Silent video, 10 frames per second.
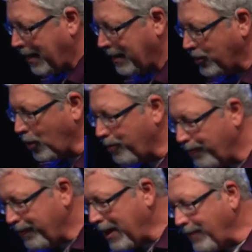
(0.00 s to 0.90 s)
So
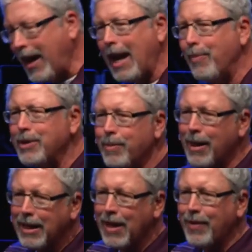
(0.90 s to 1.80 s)
if that happens in
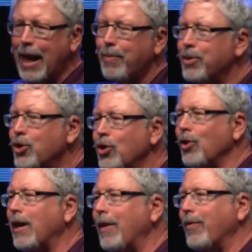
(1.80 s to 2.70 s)
my life, that happens in
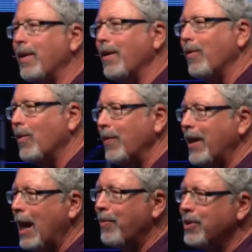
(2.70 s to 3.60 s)
your life, what if
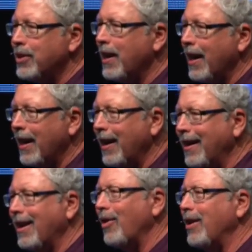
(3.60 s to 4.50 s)
that happens
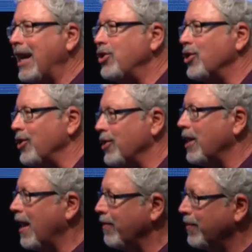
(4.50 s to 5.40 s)
in our nation's
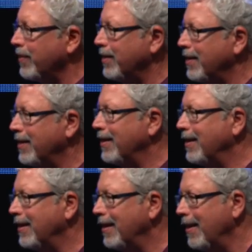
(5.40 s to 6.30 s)
life?
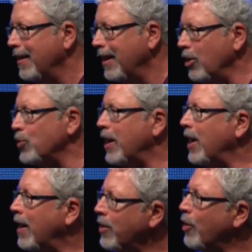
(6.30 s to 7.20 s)
Here's what I
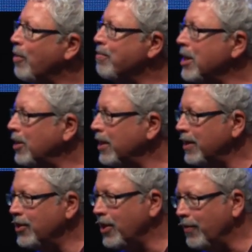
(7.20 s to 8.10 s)
know I know there are
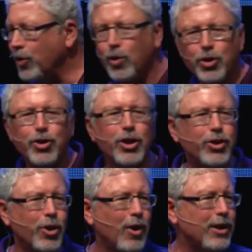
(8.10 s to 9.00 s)
millions of
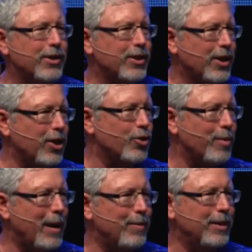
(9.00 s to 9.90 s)
Christians across this
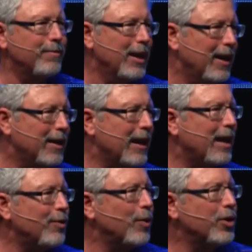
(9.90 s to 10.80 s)
country, maybe a
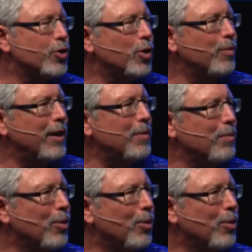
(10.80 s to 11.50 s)
lot of you in this room, that have been